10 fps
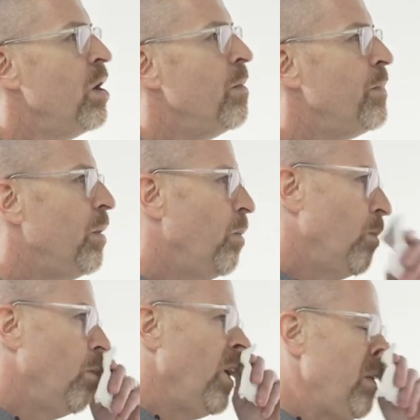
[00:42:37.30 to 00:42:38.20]
But
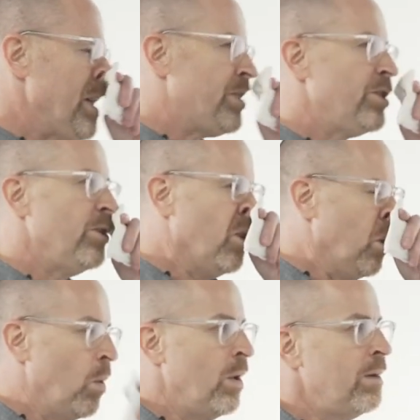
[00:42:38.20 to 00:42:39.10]
what do we
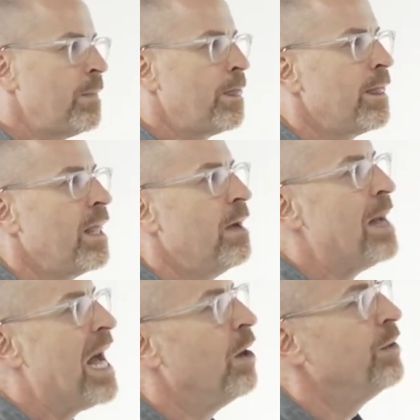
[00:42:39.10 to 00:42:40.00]
do
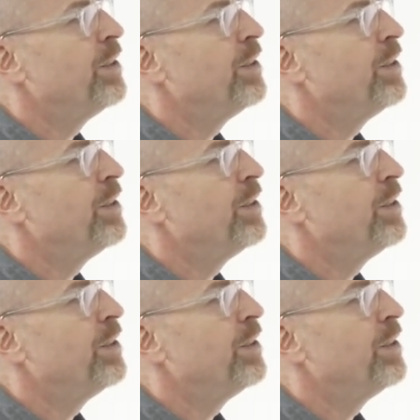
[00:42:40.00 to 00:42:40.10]
about